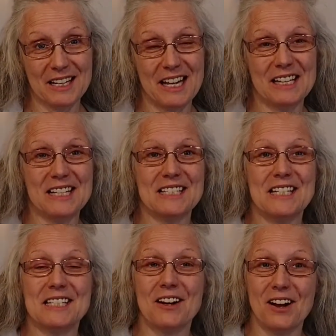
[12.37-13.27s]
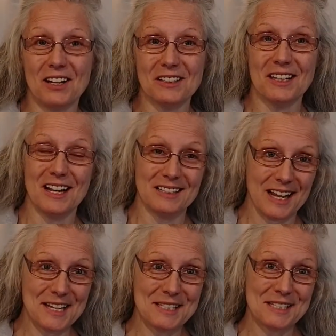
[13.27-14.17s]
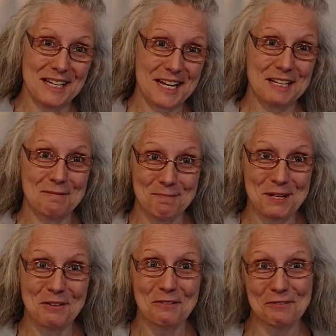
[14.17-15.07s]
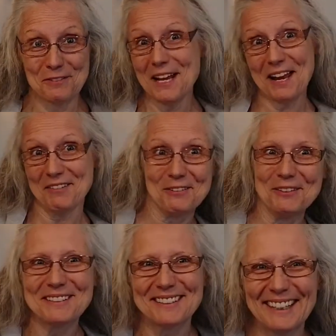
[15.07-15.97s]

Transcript: and this is called a nice steak meal for Dad, of course.